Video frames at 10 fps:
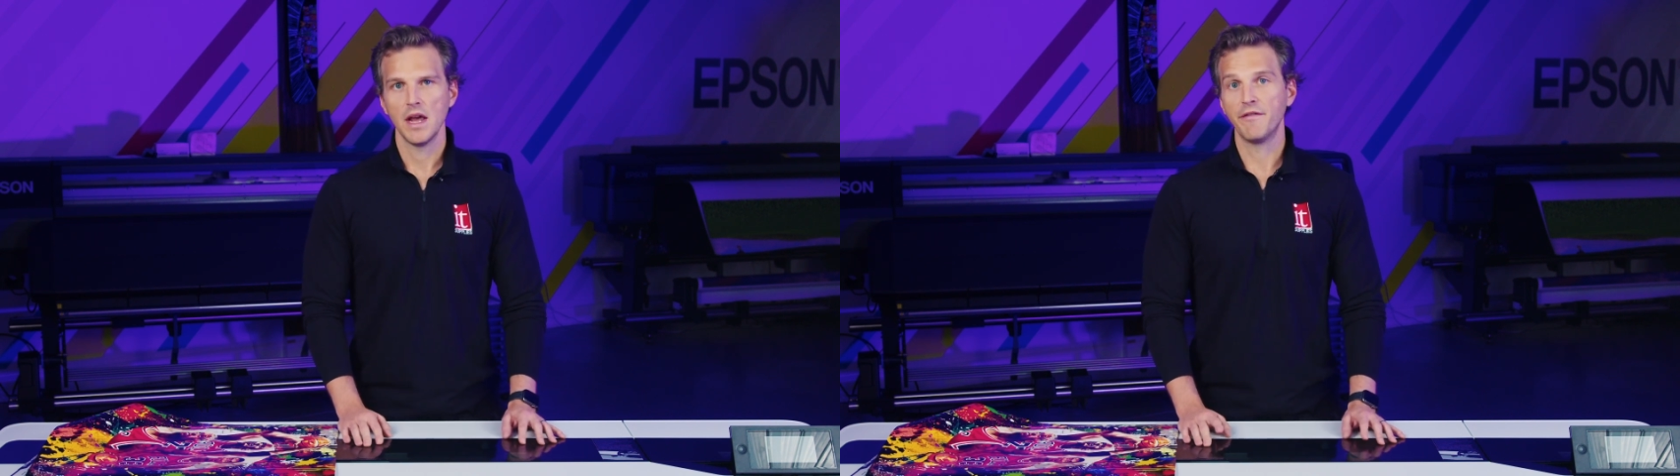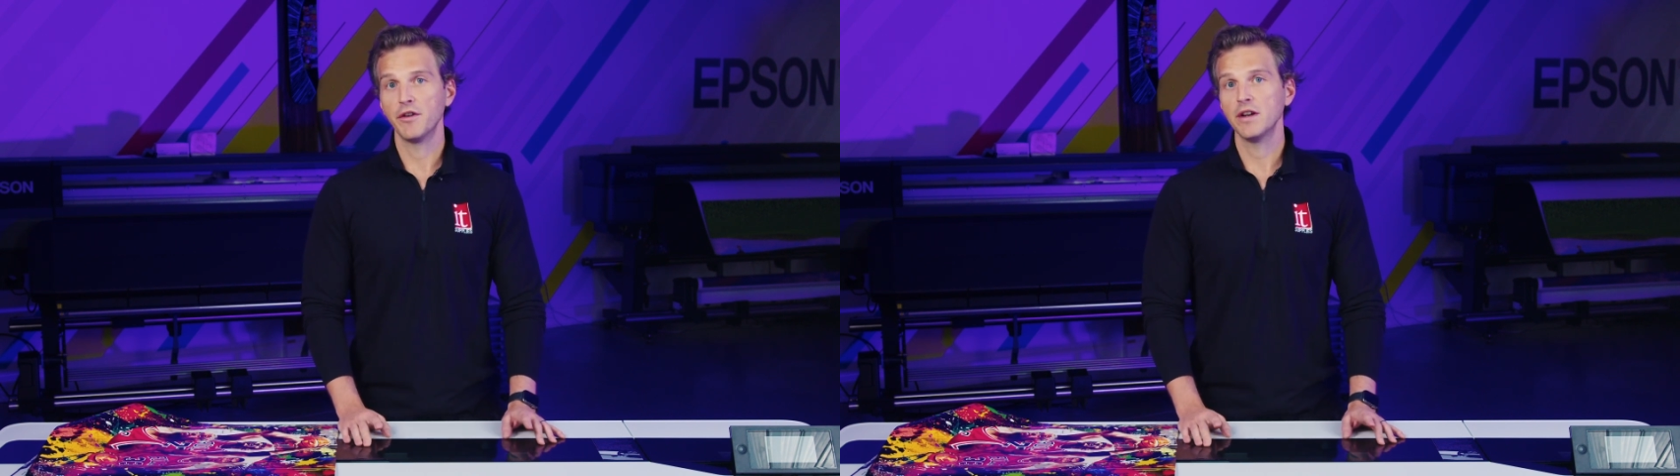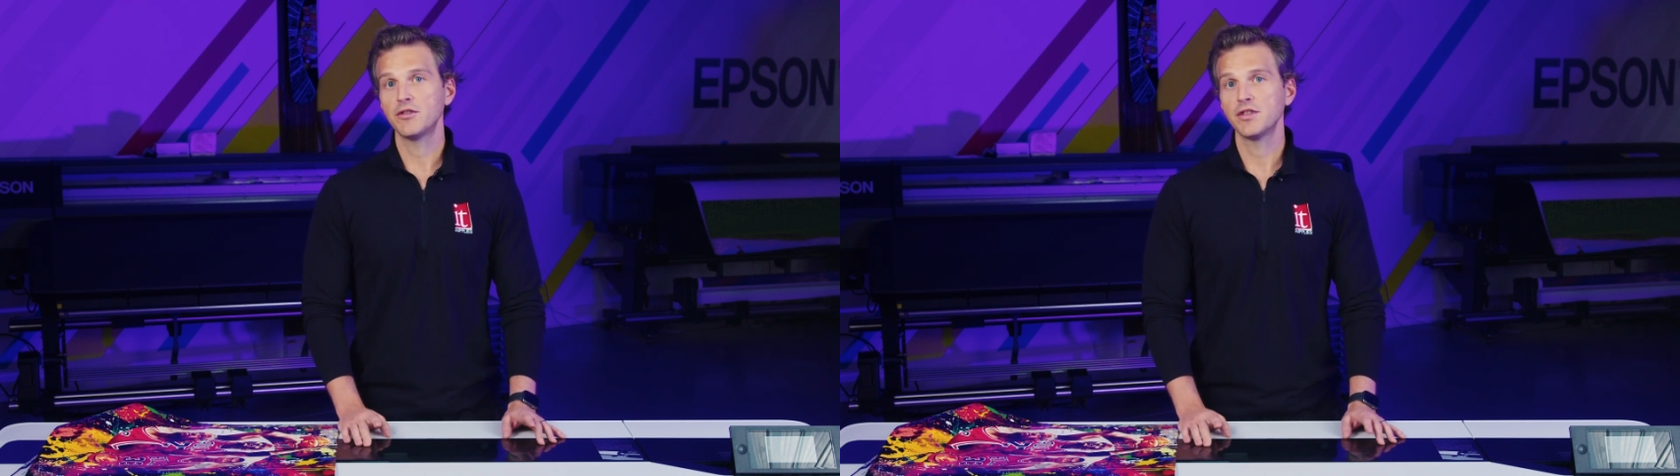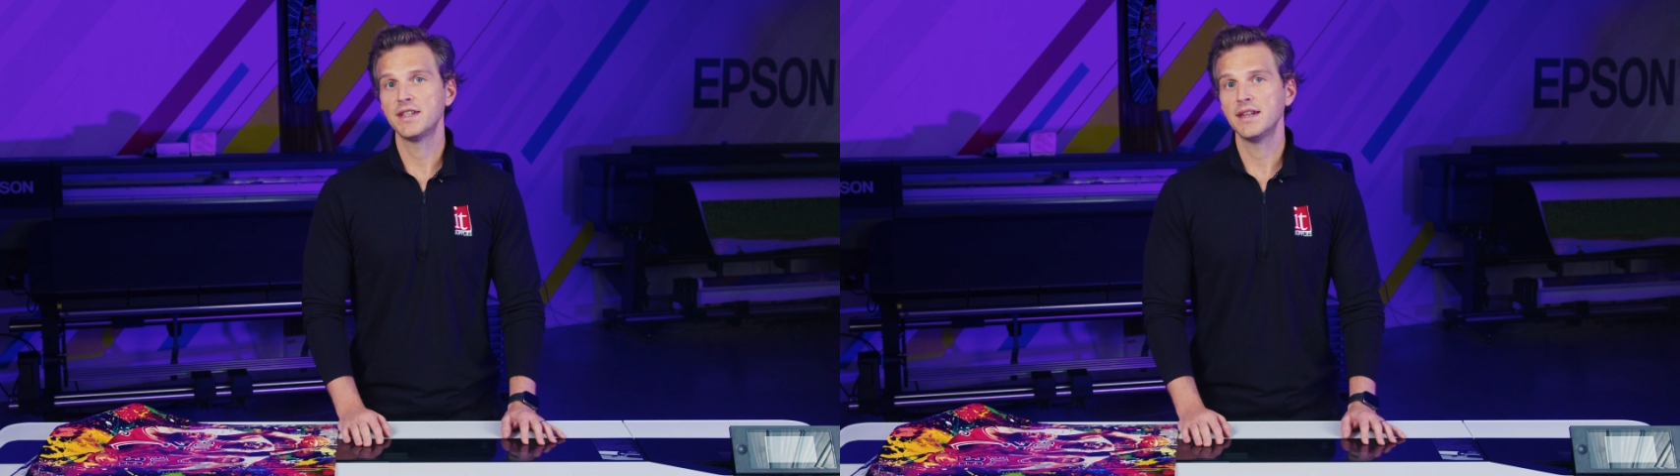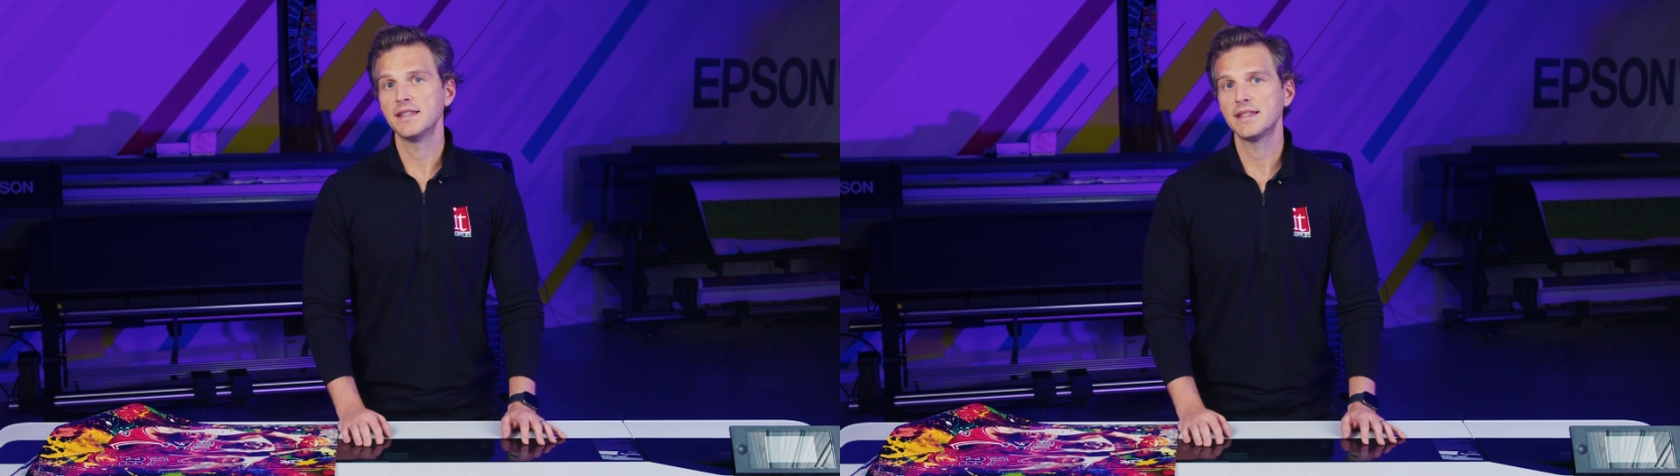If you're
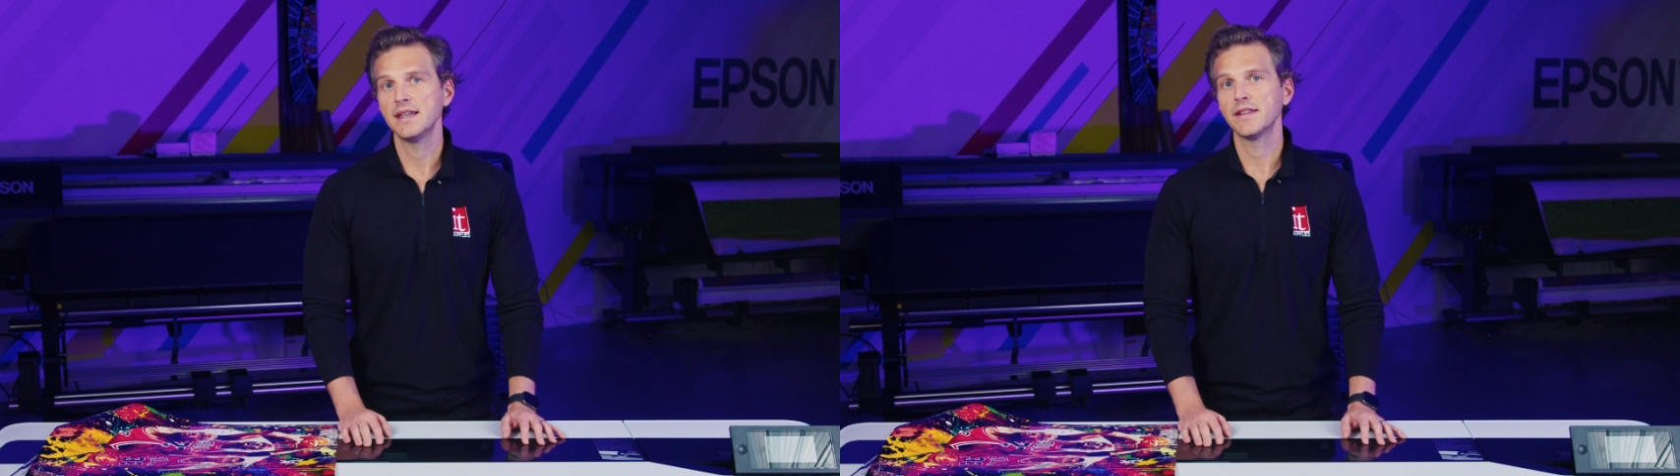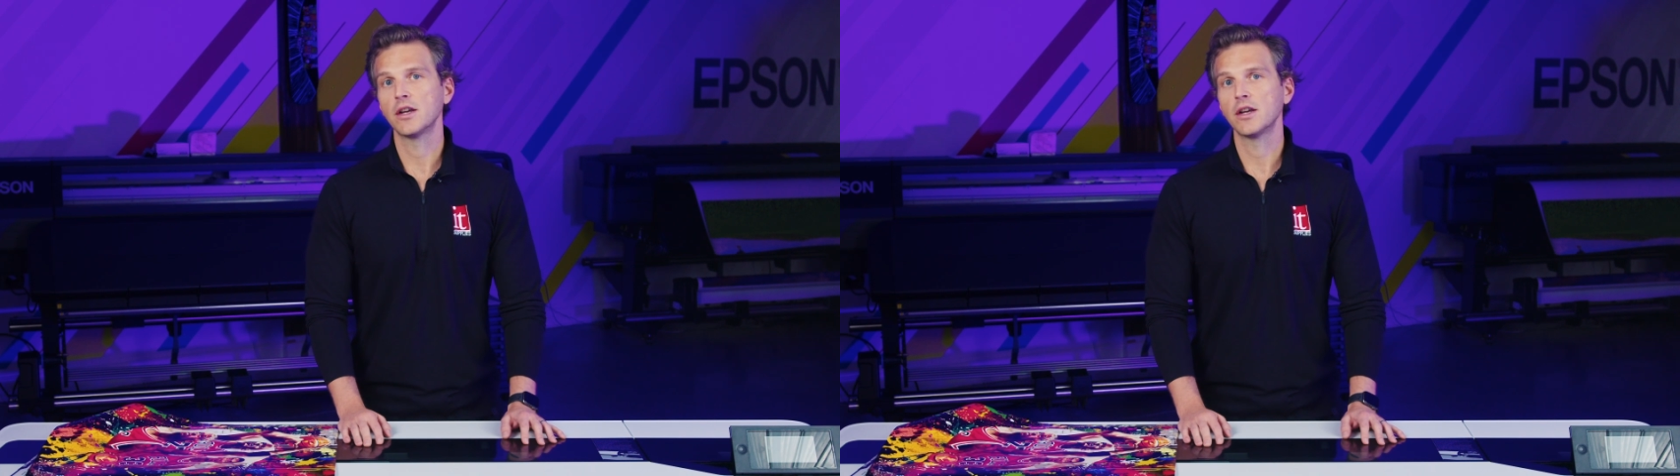interested in seeing the